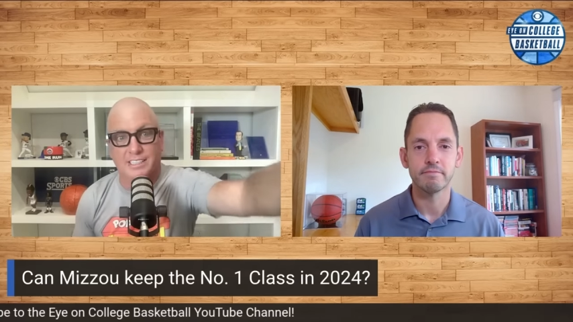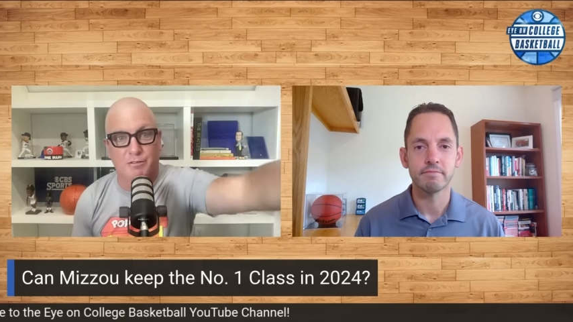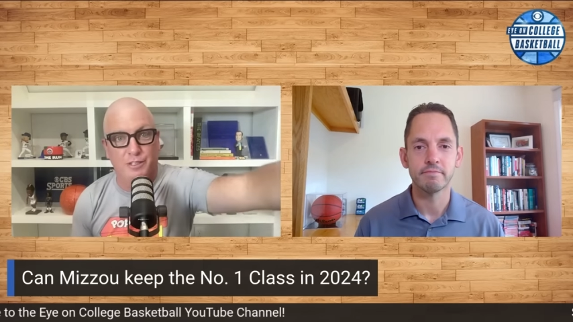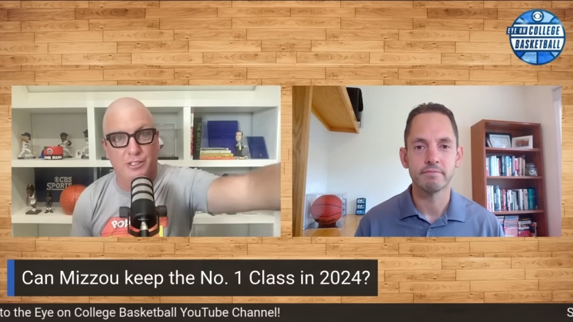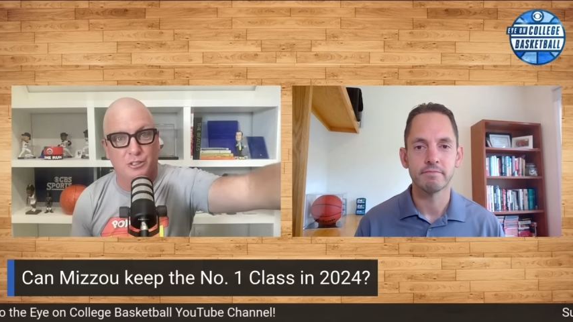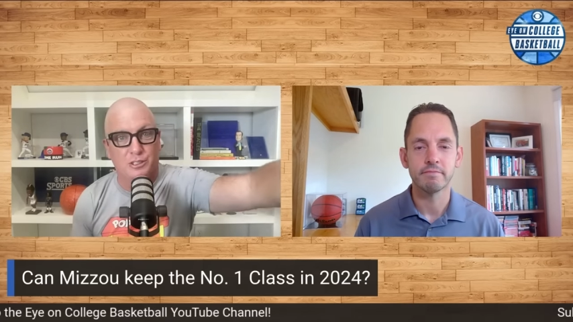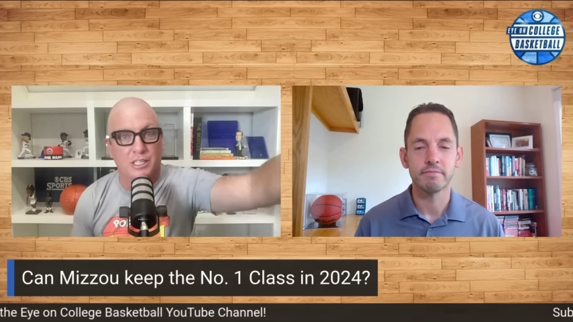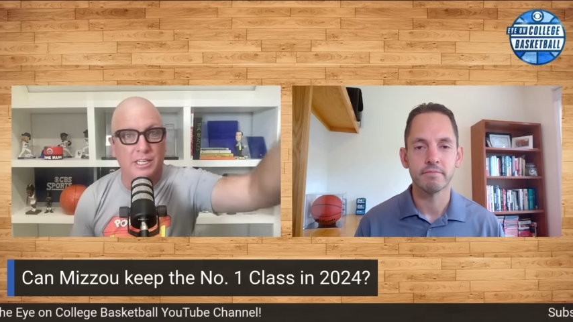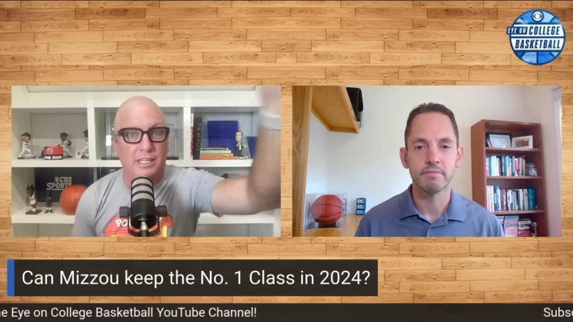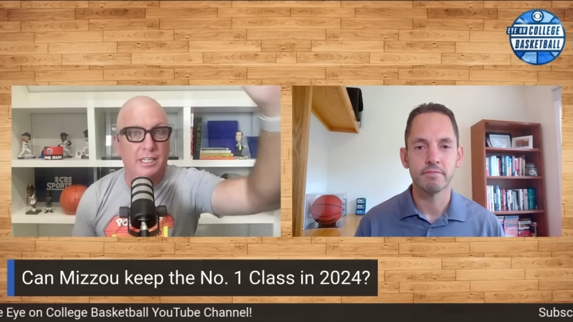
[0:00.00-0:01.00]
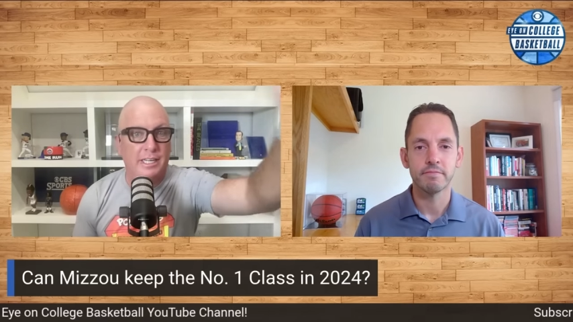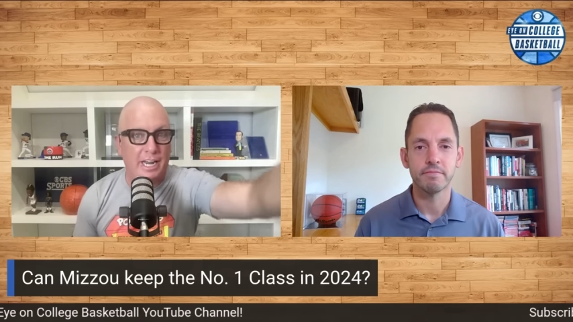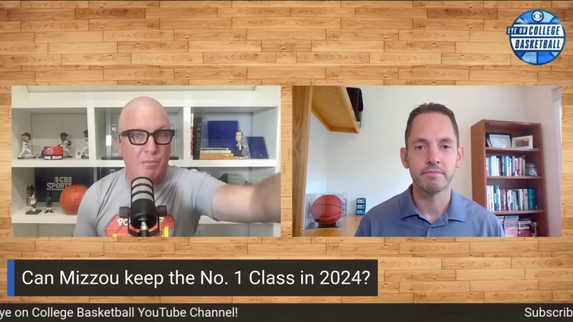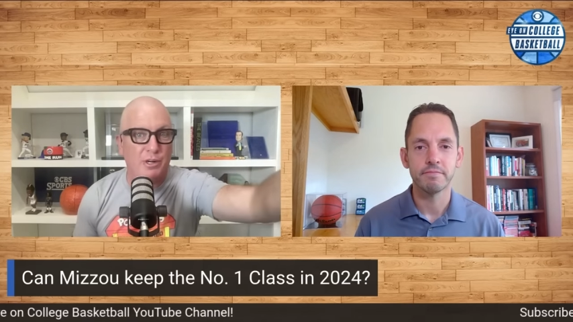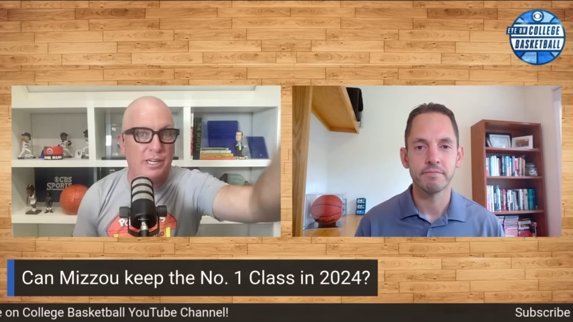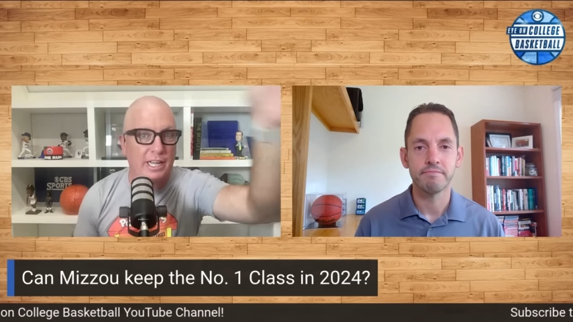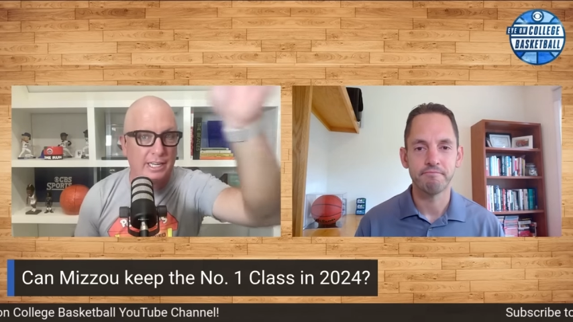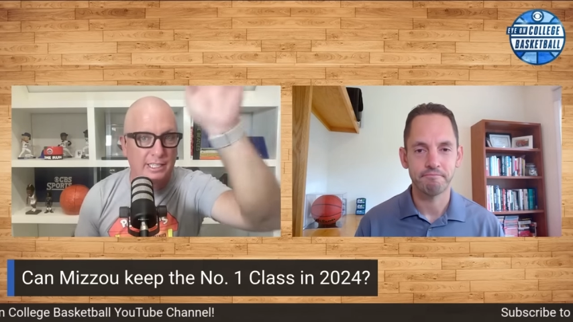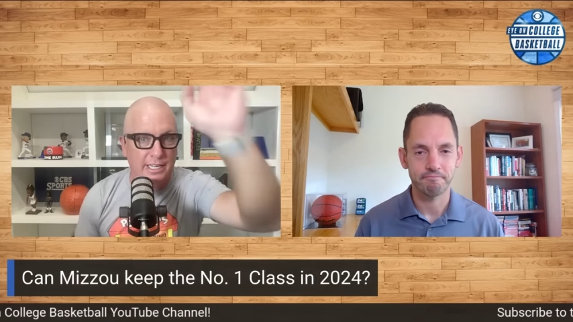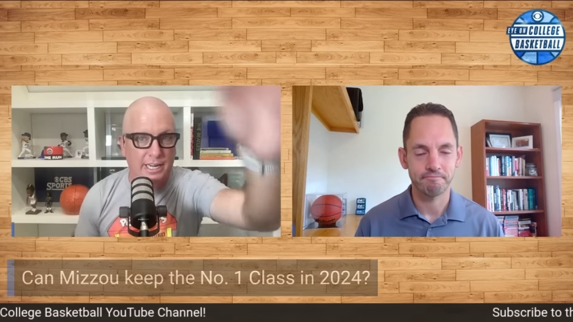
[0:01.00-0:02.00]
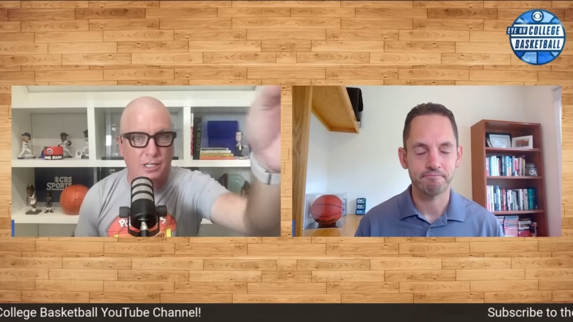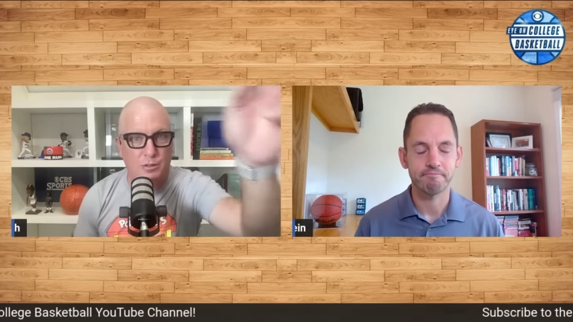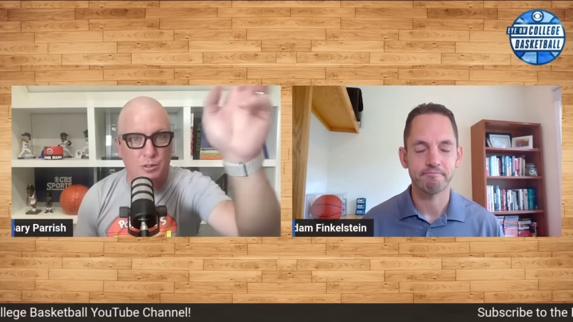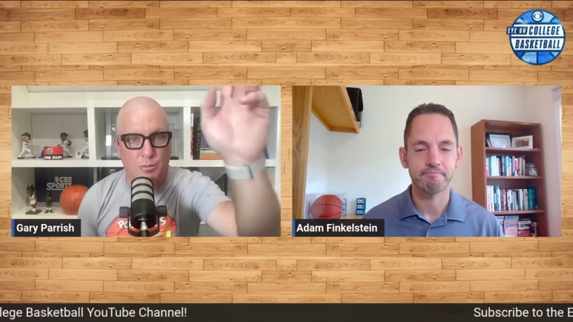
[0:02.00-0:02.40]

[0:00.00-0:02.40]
Speaker 1: that features Cameron and Cayden